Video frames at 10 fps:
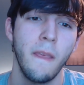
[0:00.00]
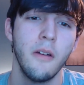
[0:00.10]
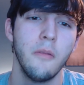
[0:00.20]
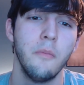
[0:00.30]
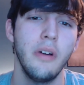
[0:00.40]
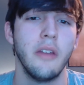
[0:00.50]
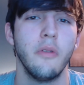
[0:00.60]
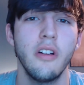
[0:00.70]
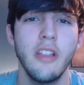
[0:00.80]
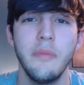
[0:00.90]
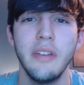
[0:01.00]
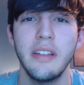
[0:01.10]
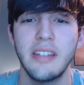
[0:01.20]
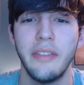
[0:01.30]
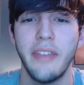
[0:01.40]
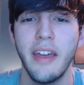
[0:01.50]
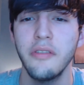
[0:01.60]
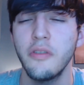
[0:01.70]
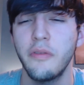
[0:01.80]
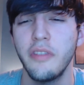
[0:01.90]
But with all that being said, that'll
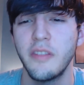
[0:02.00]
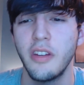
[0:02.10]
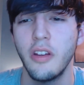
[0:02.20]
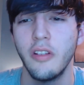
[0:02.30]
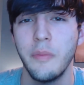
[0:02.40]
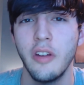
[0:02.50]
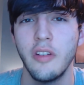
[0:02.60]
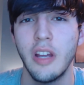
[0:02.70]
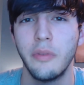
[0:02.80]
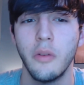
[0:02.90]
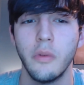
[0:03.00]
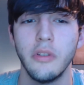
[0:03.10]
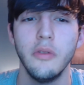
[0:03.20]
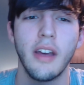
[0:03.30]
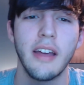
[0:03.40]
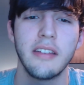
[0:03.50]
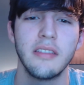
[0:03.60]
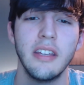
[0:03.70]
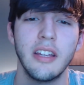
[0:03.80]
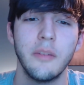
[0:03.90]
do it for this video. Let me know down below what you guys
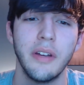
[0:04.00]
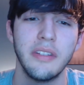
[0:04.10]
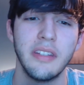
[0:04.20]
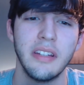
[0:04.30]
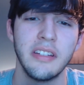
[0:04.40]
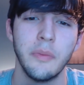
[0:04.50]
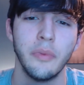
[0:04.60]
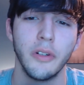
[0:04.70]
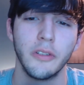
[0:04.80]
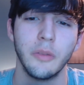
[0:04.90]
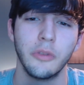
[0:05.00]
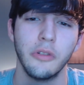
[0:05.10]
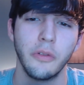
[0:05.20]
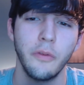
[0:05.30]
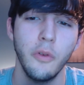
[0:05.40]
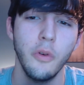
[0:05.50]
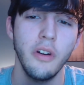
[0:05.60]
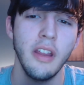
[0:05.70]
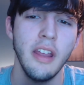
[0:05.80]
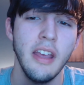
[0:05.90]
think about the Tennessee program going
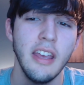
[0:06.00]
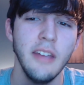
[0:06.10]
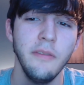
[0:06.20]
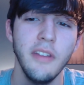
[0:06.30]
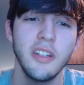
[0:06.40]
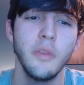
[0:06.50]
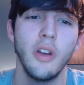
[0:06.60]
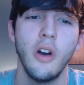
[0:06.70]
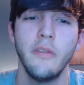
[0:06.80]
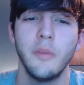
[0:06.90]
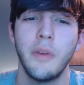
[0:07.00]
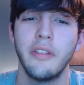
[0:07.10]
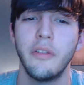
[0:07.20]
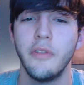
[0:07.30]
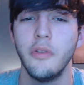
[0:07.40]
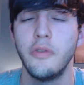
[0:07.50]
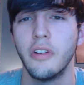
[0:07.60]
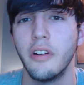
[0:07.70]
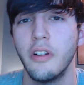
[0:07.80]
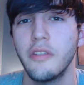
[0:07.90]
forward, if they should be hopeful about their future,
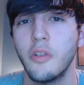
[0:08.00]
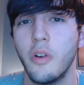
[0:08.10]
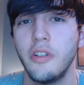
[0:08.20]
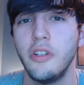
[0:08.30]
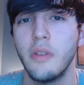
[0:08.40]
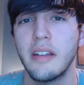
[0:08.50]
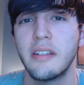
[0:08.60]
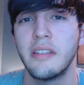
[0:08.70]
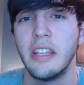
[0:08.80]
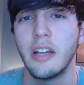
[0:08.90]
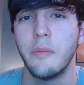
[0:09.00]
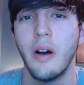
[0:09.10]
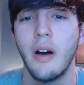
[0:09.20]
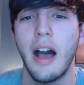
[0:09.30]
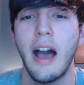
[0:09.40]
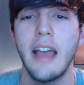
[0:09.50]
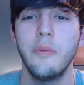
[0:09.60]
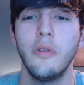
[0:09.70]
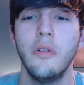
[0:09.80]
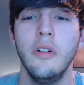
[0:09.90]
and also what you guys think about
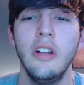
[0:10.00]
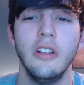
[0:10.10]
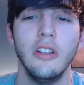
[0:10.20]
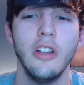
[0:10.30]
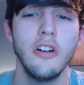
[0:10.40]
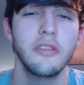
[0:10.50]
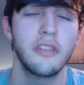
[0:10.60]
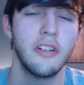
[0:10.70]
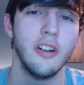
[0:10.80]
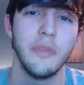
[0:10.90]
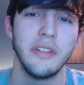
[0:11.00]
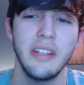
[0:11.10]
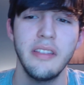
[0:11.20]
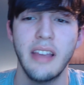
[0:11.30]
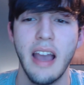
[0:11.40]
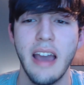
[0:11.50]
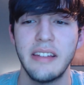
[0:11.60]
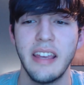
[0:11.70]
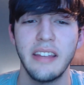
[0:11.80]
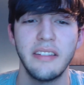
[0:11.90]
Heupel long term. Is he the guy to
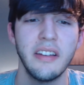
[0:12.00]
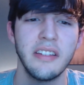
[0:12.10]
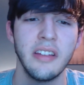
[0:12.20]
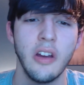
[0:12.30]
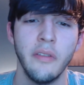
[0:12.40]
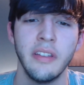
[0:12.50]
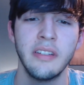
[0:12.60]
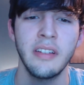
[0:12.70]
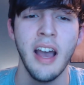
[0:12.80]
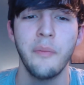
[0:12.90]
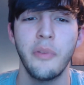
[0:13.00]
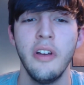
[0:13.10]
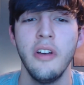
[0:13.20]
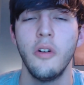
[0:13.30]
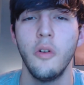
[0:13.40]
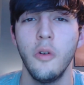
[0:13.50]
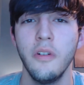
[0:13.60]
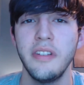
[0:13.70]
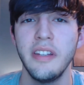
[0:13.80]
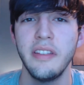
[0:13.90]
take Tennessee over the top, or
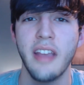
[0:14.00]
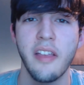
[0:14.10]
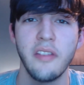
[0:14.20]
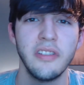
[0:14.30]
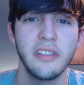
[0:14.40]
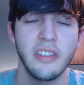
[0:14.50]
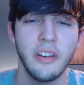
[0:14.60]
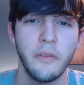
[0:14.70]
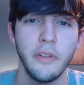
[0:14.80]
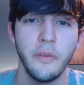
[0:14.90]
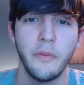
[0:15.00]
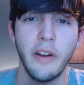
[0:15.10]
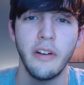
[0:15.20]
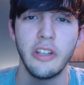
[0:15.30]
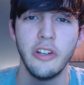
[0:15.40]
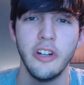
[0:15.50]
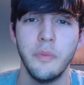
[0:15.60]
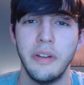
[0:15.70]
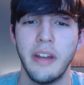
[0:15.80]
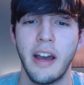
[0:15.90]
is he the guy that's just going to field very good
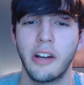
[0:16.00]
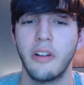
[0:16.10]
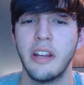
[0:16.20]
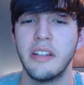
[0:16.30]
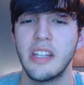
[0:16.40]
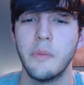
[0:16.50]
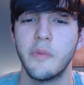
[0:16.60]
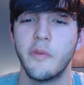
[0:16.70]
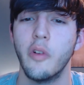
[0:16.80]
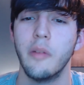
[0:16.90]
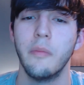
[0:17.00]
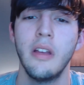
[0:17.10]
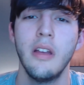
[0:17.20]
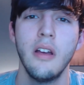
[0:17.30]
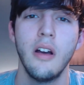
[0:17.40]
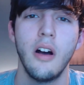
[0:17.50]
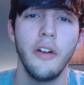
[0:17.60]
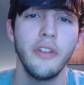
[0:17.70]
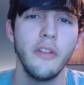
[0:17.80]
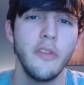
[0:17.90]
but not great teams for them?
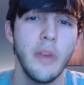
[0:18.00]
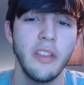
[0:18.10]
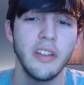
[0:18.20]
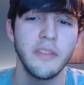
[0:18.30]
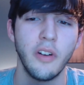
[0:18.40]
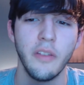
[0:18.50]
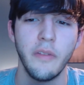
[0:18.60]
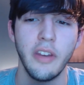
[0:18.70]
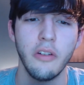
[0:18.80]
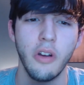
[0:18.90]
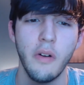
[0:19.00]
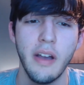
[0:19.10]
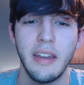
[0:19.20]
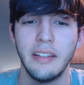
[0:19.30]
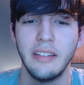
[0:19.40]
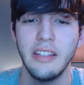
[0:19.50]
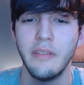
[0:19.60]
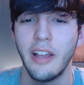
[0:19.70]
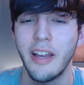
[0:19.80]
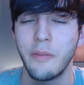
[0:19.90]
Also, if you made it this far in the video, go ahead and leave a
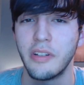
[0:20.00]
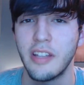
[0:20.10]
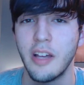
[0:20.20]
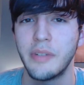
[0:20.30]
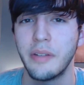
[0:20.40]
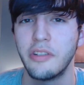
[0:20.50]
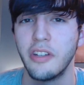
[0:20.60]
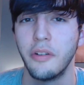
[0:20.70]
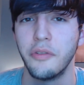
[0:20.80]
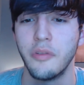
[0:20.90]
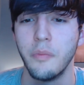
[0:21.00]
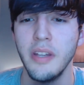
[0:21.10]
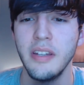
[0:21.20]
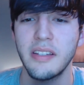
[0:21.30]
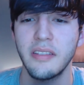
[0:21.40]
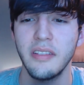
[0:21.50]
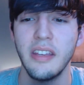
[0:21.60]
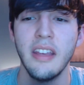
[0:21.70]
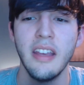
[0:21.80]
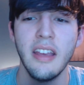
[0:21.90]
like because it helps out the channel tremendously,
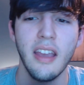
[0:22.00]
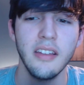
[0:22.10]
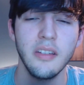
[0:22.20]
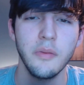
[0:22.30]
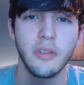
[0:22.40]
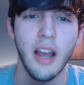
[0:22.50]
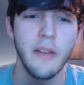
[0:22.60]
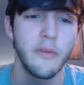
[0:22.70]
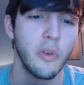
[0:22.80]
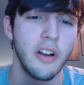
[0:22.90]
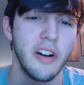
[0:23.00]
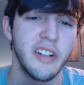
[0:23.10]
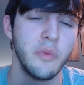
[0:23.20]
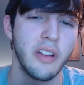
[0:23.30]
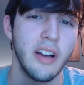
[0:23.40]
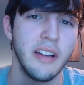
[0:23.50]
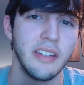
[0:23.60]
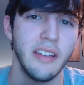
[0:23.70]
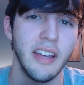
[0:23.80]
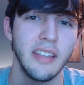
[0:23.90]
and subscribe for more College Football
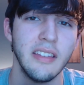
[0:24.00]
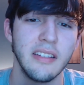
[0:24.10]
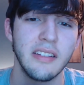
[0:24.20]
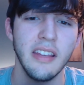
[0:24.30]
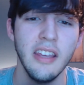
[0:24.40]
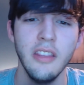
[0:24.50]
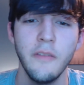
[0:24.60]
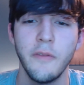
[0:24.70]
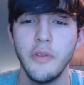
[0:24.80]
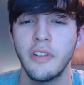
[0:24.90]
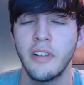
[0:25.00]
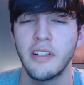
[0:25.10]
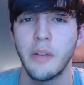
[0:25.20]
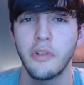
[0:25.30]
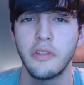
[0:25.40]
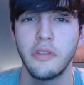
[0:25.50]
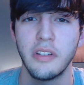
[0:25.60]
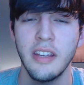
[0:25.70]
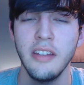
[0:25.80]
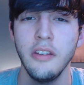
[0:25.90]
content like this in the future as I will
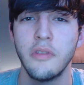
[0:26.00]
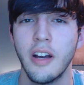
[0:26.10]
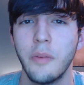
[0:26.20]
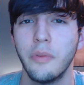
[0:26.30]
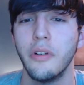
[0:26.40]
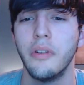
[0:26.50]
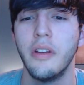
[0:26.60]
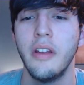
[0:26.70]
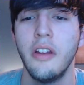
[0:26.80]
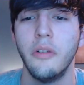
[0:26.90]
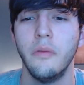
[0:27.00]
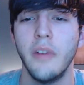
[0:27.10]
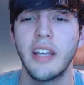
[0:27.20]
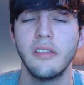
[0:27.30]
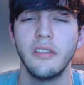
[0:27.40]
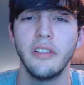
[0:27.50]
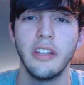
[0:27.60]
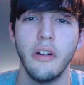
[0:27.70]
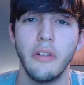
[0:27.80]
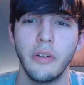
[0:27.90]
continue to upload regularly
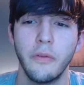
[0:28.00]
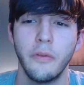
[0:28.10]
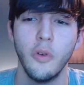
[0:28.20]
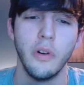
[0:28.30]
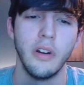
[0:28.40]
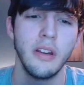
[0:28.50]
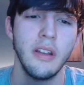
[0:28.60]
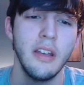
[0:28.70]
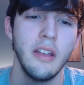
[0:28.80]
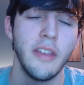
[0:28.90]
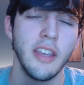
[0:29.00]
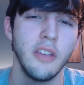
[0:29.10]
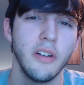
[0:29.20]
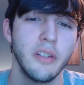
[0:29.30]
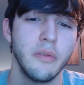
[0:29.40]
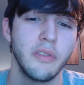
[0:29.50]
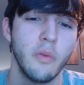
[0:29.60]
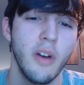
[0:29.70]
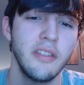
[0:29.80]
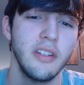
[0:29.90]
going forward. Thank you all so much for
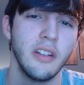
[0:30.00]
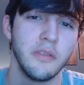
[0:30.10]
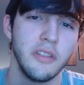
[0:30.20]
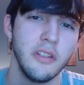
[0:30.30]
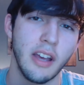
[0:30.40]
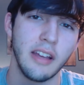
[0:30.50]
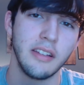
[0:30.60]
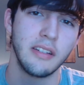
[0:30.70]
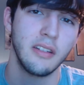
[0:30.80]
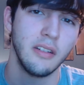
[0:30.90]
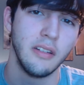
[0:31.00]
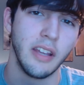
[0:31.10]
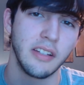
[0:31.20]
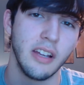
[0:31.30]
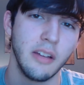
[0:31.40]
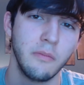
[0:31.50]
watching, and I'll see you guys next time.